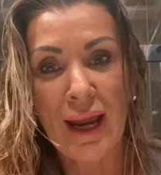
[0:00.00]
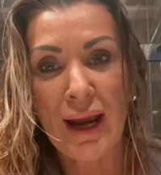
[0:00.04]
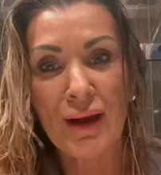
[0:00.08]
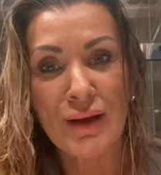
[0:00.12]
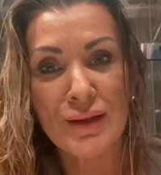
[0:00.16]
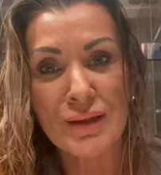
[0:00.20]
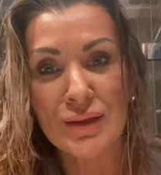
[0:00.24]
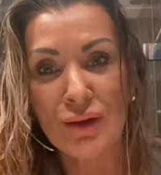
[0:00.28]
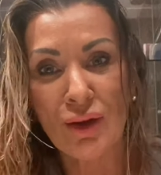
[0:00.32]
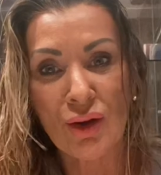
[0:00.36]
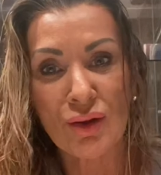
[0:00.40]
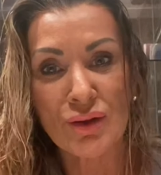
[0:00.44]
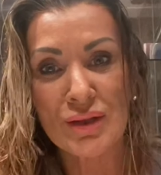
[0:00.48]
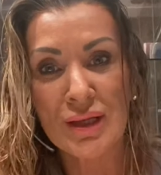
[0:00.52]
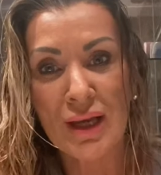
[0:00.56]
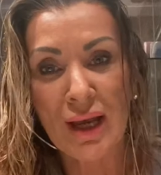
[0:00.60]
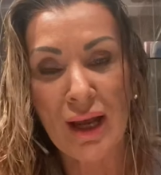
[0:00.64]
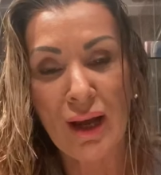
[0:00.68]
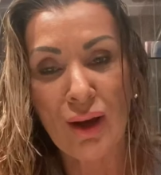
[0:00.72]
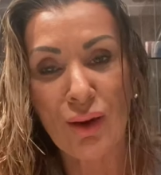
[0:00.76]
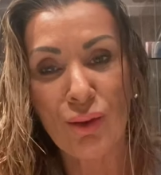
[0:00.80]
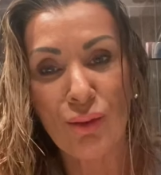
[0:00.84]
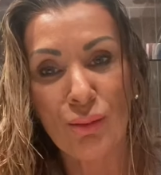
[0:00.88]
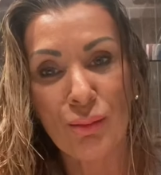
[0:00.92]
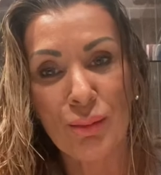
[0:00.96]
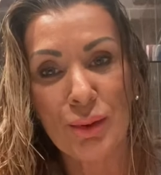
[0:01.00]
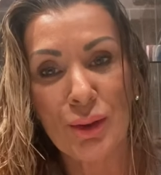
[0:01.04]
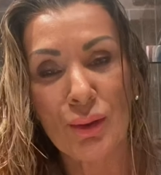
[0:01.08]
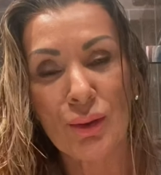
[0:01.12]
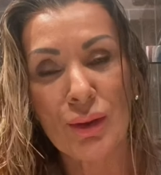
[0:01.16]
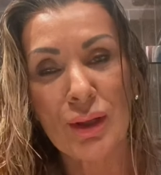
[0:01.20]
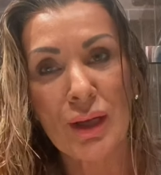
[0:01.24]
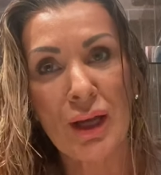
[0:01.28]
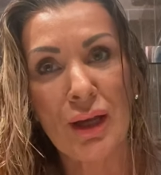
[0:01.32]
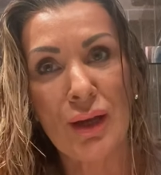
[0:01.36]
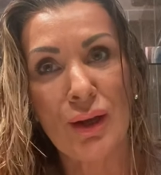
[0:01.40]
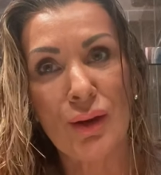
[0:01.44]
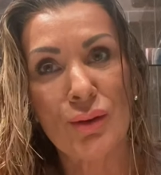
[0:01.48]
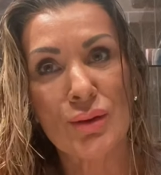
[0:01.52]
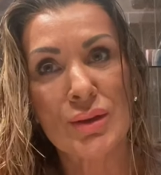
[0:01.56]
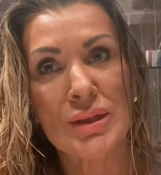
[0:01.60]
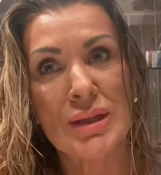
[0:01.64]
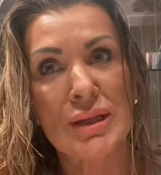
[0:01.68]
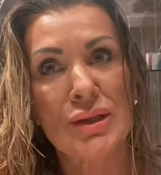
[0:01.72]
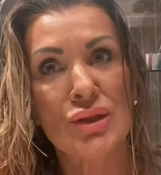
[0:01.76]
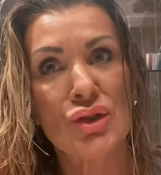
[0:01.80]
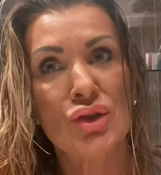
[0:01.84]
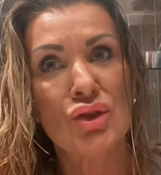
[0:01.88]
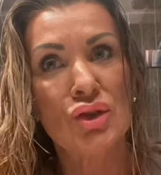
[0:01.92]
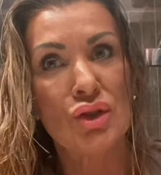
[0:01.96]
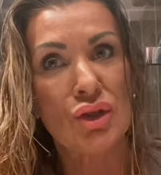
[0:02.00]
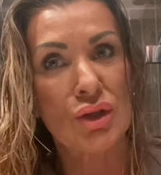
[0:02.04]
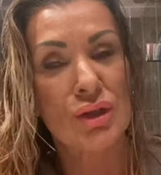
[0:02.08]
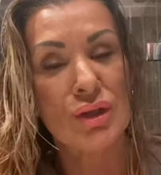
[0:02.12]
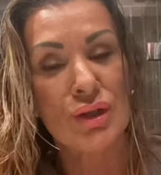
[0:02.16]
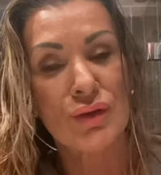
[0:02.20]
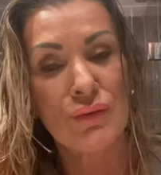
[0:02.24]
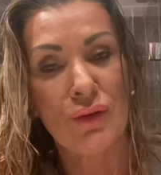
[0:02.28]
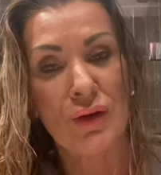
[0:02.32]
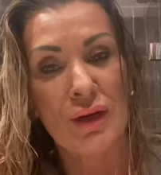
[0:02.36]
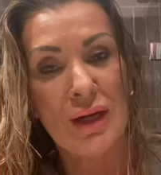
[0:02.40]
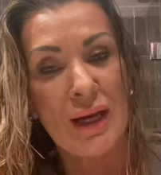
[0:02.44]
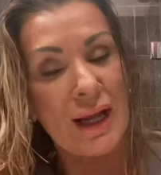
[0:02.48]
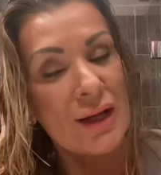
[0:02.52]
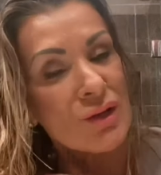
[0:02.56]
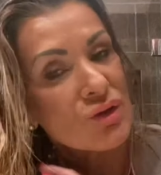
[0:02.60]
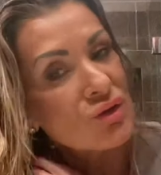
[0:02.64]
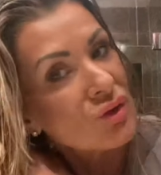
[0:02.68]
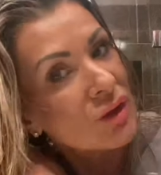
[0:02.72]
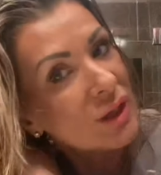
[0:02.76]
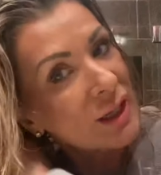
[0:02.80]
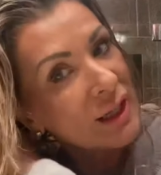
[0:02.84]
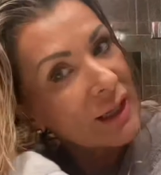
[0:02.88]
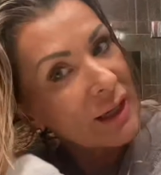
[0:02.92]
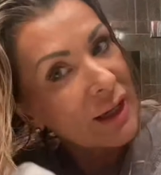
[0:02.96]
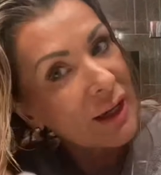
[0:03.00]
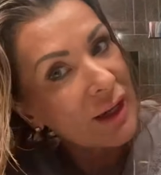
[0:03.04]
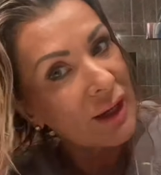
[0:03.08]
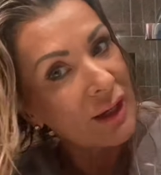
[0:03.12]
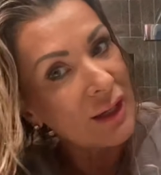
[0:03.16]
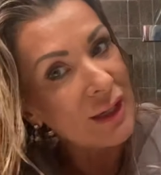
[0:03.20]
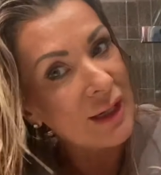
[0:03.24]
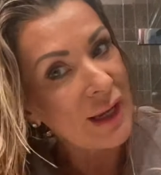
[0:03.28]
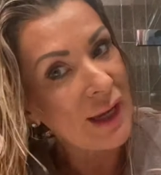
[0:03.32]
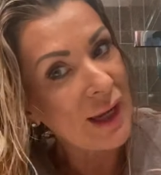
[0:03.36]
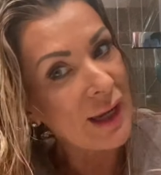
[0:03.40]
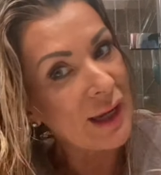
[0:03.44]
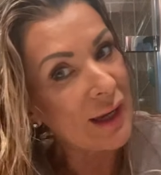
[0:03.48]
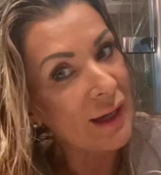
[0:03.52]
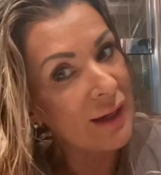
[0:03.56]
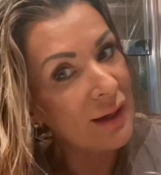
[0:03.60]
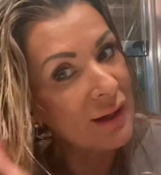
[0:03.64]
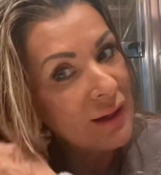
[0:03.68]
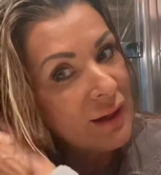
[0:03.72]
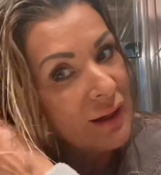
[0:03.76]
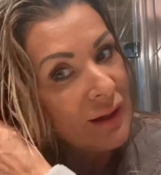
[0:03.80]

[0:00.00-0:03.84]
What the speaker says: It's not to help your curls, it's just for naturally curly hair.